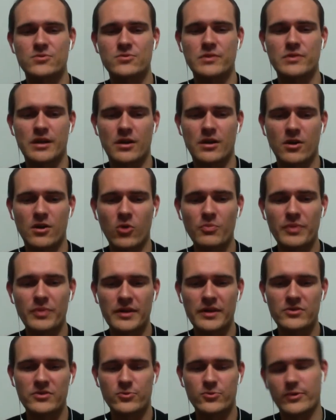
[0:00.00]
we are
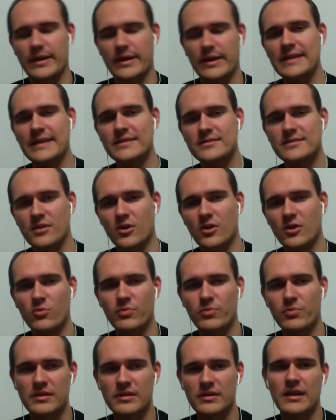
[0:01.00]
hoping to release
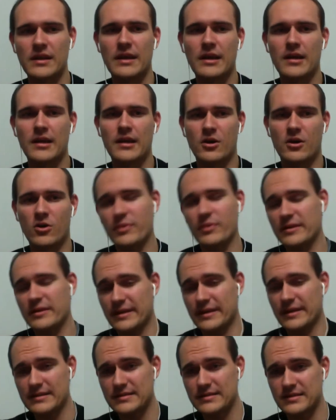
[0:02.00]

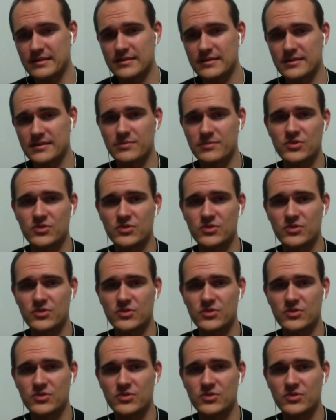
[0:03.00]
OpenDS system,